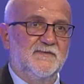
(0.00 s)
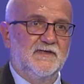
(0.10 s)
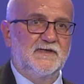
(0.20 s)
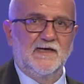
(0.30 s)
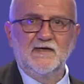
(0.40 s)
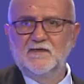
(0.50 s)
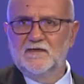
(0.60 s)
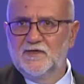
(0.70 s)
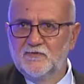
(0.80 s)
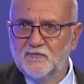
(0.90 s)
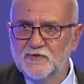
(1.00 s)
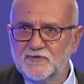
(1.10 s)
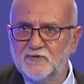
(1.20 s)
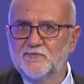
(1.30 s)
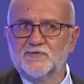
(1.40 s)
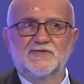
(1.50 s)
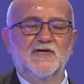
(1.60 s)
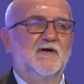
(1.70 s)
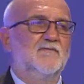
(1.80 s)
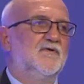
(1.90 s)
So they are reversible
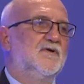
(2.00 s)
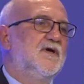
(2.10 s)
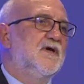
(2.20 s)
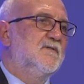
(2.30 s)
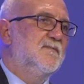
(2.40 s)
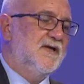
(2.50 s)
in